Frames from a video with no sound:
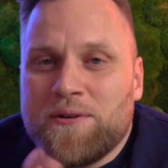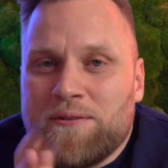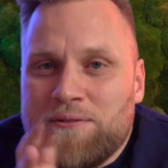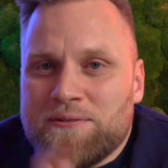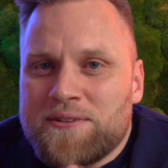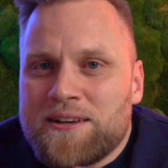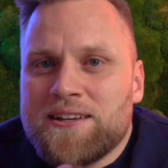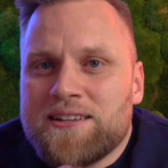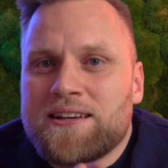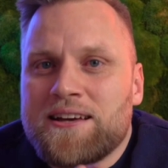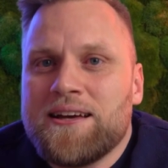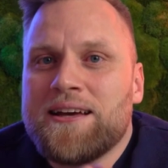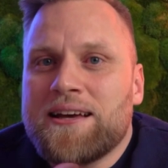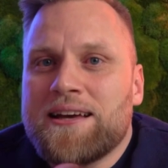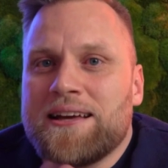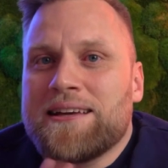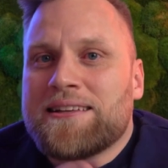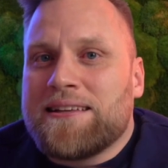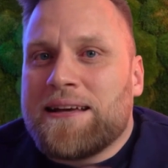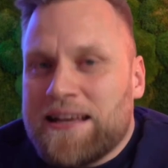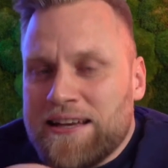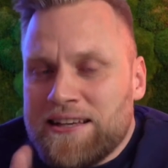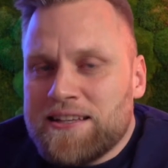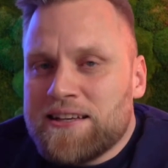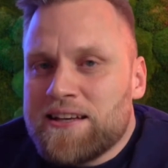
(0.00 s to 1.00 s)
And
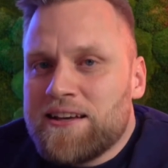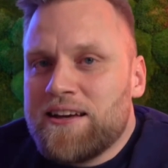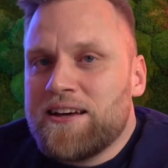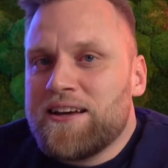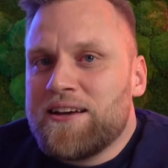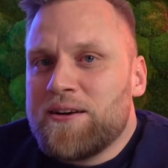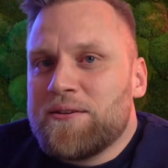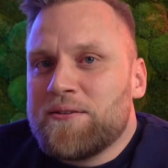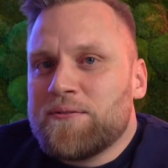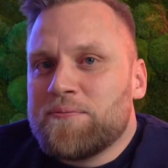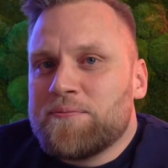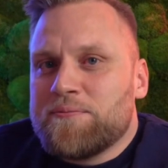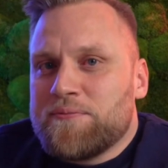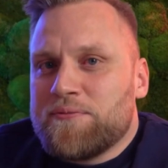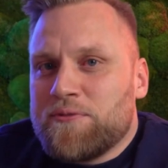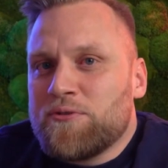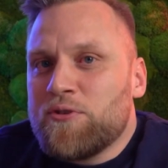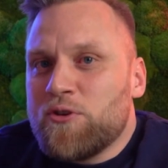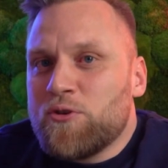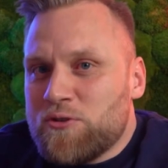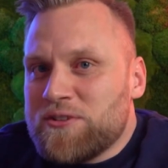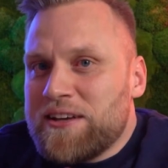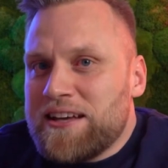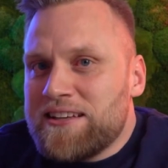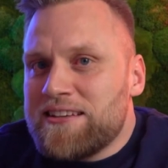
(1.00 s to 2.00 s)
then
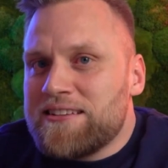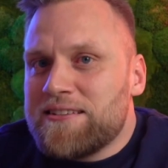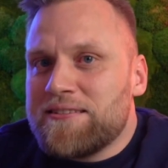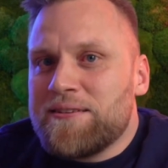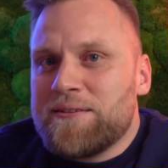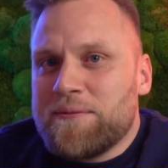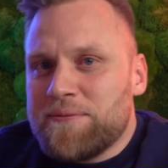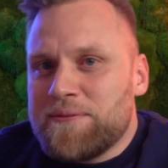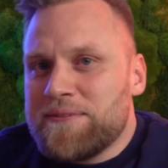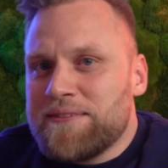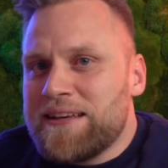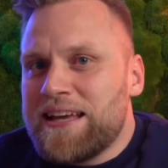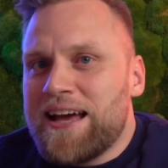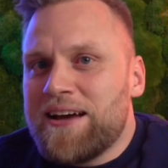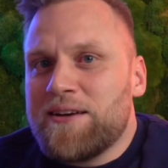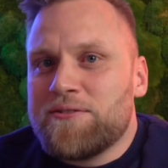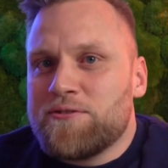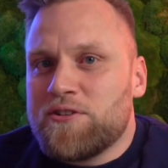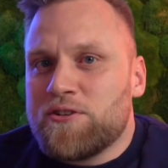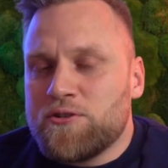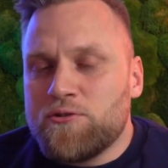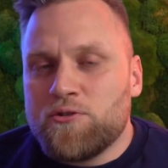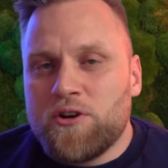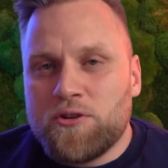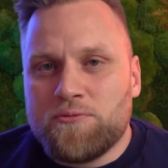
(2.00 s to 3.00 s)
you can, after
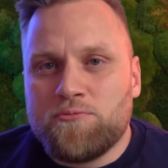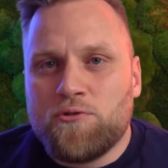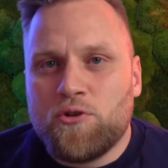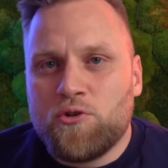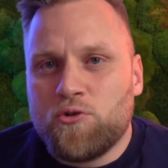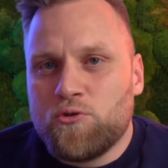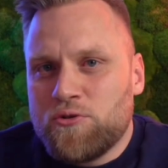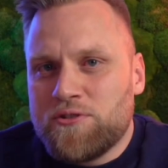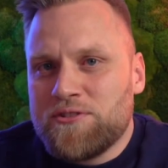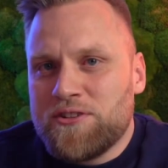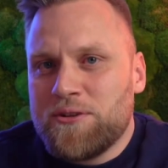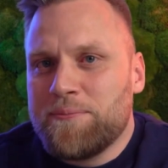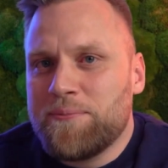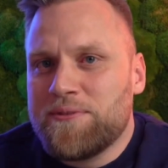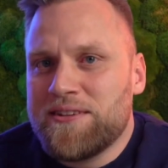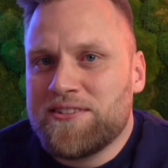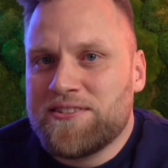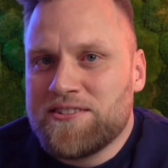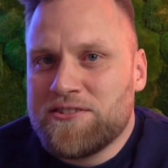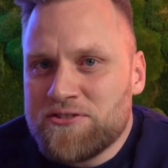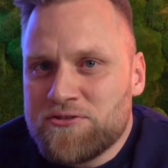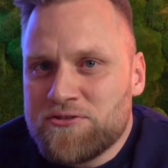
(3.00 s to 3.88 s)
you have recorded the business